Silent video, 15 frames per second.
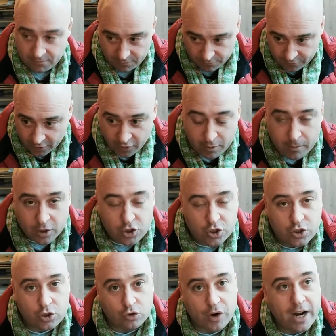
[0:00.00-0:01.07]
very much
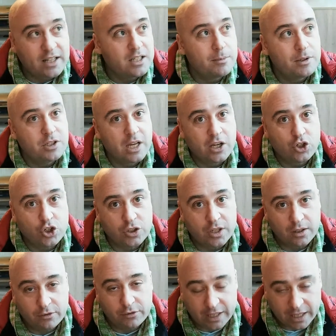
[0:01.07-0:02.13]
in direct imitation
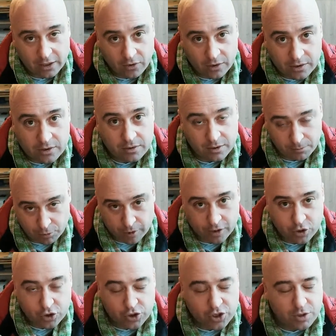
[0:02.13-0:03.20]
of England, the
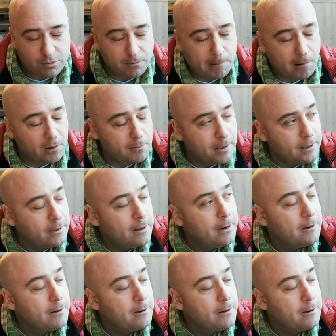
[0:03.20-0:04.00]
British system of parliament,